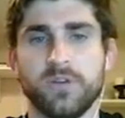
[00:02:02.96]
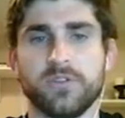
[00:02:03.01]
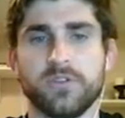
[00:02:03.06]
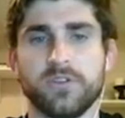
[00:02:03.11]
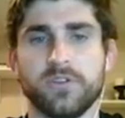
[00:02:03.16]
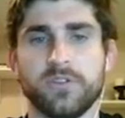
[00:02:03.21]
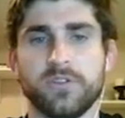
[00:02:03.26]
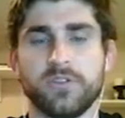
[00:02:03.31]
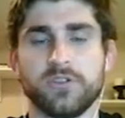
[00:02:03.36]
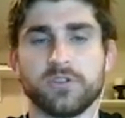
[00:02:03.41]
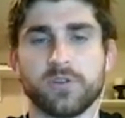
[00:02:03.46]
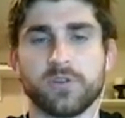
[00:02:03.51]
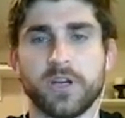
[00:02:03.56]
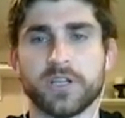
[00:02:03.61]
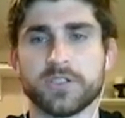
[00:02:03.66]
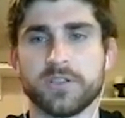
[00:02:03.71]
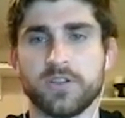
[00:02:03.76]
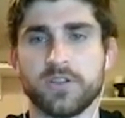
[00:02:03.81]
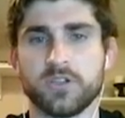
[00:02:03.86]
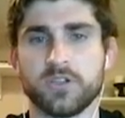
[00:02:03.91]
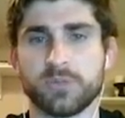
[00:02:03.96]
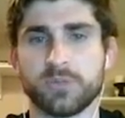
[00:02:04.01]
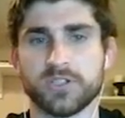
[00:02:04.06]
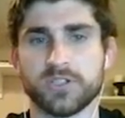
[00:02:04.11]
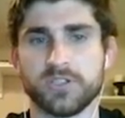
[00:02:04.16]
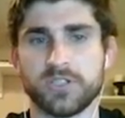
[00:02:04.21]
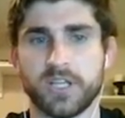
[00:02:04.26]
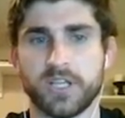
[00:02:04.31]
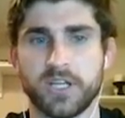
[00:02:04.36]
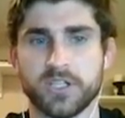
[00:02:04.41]
throughout the, the duration of this
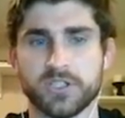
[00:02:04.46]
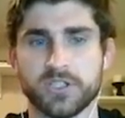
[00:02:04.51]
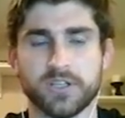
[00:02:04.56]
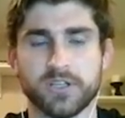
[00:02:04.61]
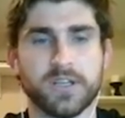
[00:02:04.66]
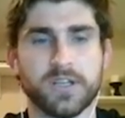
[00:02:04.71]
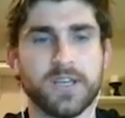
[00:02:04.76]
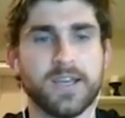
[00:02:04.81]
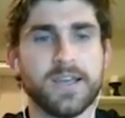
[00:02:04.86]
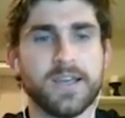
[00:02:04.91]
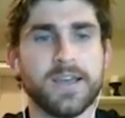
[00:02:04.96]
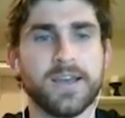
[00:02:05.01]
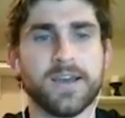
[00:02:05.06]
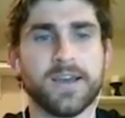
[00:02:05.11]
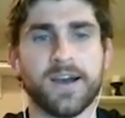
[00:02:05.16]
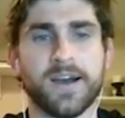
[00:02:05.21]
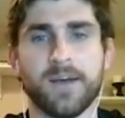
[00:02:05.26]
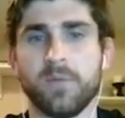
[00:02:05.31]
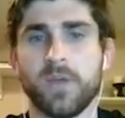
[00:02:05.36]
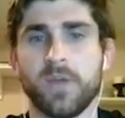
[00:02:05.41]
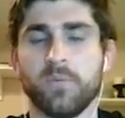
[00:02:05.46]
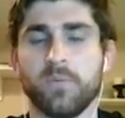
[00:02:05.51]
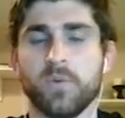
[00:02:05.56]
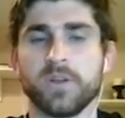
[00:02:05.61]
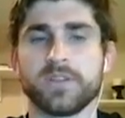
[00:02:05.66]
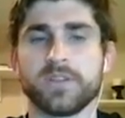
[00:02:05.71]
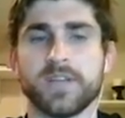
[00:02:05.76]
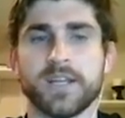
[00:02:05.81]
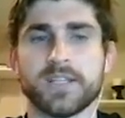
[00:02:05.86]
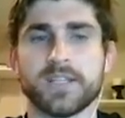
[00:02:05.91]
presentation. And, and
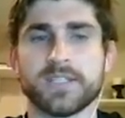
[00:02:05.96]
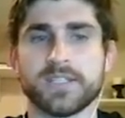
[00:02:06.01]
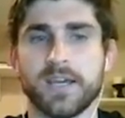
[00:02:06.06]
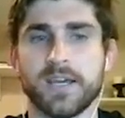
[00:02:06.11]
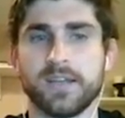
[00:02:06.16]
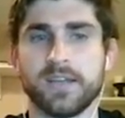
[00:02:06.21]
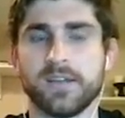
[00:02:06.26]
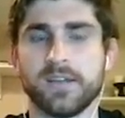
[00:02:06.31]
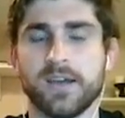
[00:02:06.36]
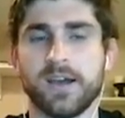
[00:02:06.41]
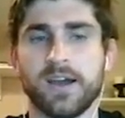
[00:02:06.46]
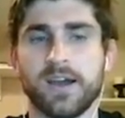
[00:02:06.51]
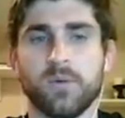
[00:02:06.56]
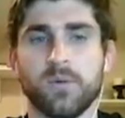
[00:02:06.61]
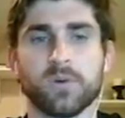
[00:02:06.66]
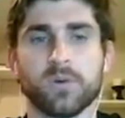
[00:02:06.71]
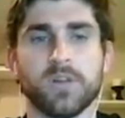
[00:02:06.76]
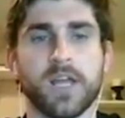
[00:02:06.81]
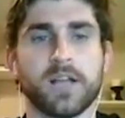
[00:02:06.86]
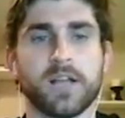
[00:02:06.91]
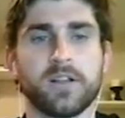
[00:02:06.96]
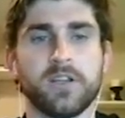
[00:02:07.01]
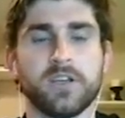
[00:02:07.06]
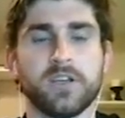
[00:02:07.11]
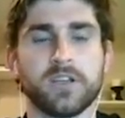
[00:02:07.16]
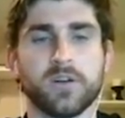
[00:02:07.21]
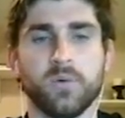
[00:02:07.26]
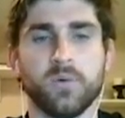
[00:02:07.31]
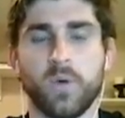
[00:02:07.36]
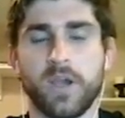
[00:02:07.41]
with that said, uh, we're likely
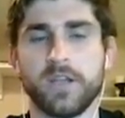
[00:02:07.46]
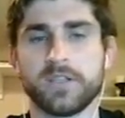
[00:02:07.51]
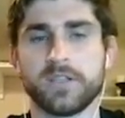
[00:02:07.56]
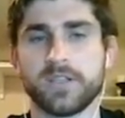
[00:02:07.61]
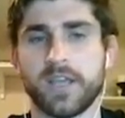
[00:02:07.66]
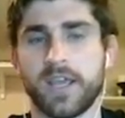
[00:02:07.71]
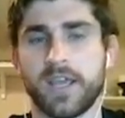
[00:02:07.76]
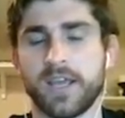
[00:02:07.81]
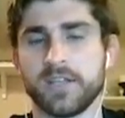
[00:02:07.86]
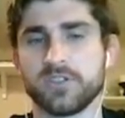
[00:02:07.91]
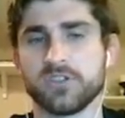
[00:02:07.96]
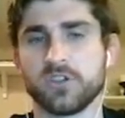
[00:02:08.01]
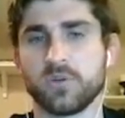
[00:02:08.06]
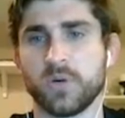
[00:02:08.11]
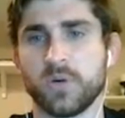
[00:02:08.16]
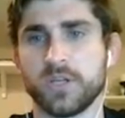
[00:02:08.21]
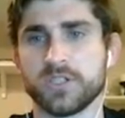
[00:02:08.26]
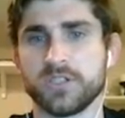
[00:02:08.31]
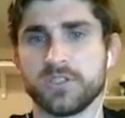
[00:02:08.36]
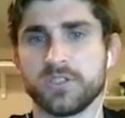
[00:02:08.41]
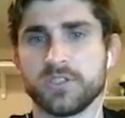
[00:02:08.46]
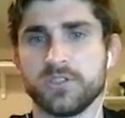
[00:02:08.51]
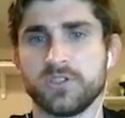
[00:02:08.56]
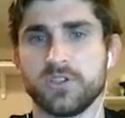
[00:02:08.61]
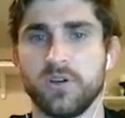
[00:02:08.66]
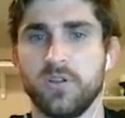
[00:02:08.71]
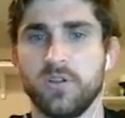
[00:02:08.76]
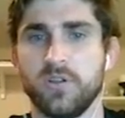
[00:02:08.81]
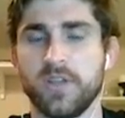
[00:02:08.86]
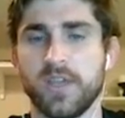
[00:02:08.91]
gonna wait to answer questions
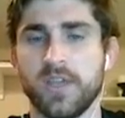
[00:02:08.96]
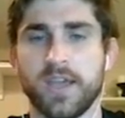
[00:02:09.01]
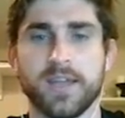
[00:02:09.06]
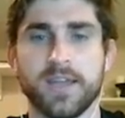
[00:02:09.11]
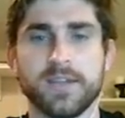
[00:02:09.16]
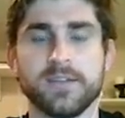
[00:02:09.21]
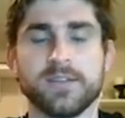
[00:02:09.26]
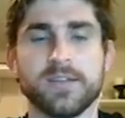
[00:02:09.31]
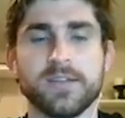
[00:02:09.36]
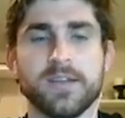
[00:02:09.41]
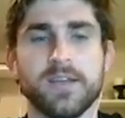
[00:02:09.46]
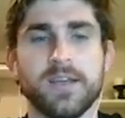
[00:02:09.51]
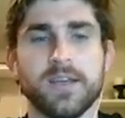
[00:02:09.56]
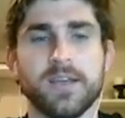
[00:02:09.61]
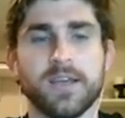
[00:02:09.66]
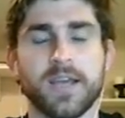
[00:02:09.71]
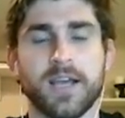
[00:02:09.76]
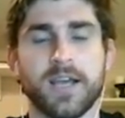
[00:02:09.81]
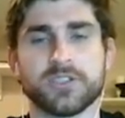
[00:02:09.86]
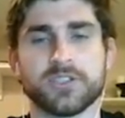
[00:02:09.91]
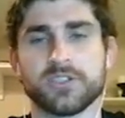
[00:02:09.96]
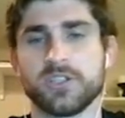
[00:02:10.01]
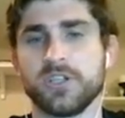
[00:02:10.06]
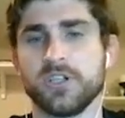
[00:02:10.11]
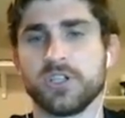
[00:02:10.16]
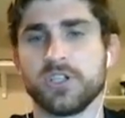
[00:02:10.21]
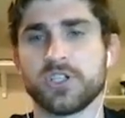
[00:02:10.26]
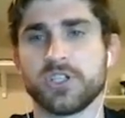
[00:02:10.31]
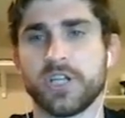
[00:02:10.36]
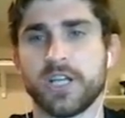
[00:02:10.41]
until the end as there's a
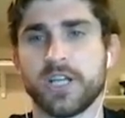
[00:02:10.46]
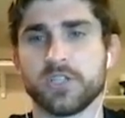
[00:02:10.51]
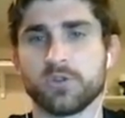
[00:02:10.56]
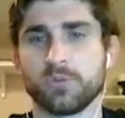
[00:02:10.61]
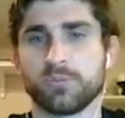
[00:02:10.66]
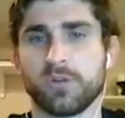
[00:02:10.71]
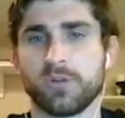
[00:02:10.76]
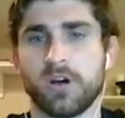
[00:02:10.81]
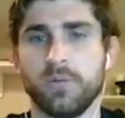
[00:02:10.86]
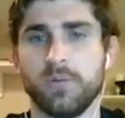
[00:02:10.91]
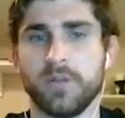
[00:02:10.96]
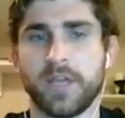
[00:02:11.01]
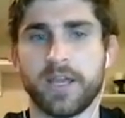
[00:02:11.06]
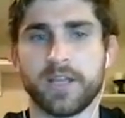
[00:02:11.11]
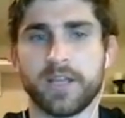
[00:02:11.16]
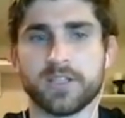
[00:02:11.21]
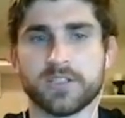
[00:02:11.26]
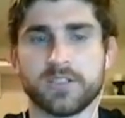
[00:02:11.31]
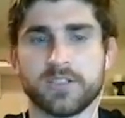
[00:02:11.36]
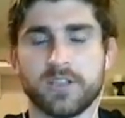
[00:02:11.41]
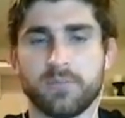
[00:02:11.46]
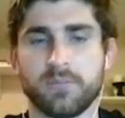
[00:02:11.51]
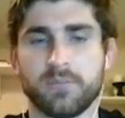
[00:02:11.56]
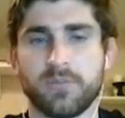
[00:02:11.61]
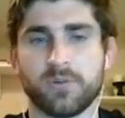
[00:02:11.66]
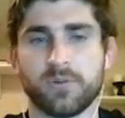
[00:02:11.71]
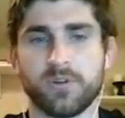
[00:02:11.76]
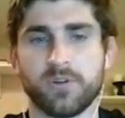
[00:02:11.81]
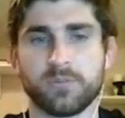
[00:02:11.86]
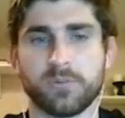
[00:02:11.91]
good chance we'll probably answer them
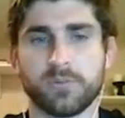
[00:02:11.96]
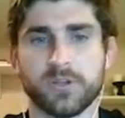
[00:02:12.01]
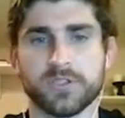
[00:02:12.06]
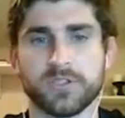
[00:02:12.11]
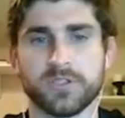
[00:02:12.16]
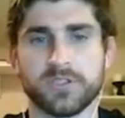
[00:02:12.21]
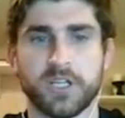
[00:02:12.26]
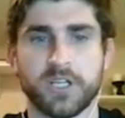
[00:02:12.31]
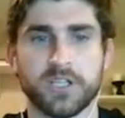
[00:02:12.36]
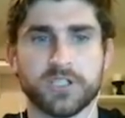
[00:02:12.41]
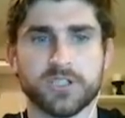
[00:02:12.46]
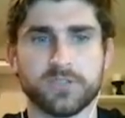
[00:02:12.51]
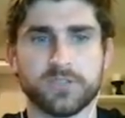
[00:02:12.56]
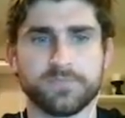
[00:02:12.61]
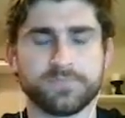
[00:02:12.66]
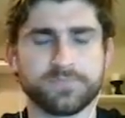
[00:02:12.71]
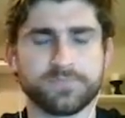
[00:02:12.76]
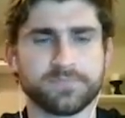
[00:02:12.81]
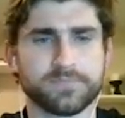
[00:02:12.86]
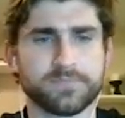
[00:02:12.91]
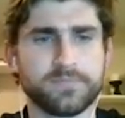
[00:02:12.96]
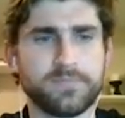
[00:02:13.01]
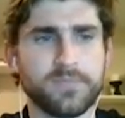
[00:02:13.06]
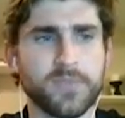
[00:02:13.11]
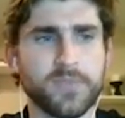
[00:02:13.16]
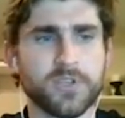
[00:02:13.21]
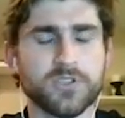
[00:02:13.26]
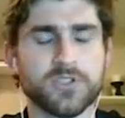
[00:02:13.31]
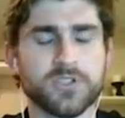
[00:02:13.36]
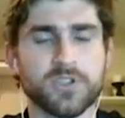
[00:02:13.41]
throughout the presentation.
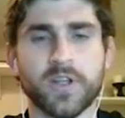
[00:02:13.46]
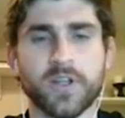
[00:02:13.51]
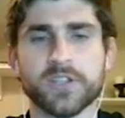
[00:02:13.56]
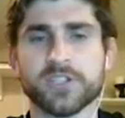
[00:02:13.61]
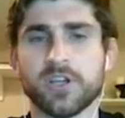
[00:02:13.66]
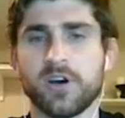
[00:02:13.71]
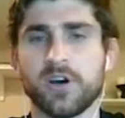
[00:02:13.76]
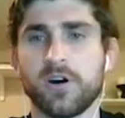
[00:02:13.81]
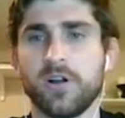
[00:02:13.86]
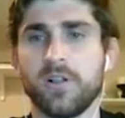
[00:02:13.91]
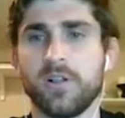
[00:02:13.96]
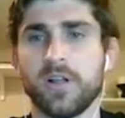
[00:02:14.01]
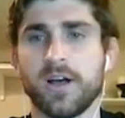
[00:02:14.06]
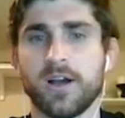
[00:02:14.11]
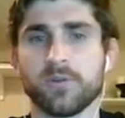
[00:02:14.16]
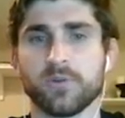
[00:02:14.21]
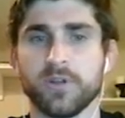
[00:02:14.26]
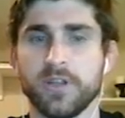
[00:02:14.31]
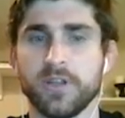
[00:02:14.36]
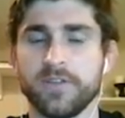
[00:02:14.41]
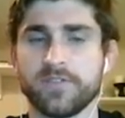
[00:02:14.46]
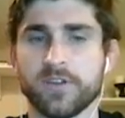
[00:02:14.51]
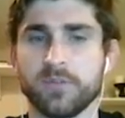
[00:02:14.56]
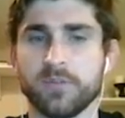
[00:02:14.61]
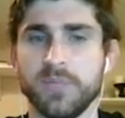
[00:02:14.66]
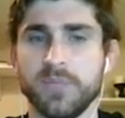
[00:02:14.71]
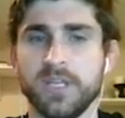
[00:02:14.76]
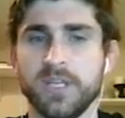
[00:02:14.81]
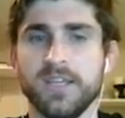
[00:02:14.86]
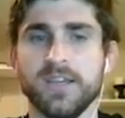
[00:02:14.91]
So that's all uh, really for
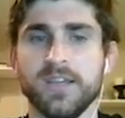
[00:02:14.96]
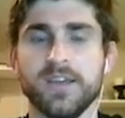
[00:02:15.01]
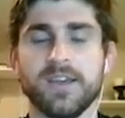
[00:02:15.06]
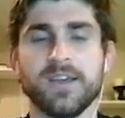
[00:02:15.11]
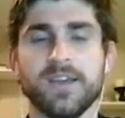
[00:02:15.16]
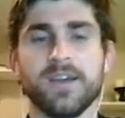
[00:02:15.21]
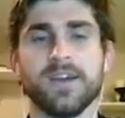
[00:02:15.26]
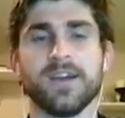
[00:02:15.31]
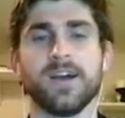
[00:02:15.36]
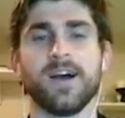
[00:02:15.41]
me.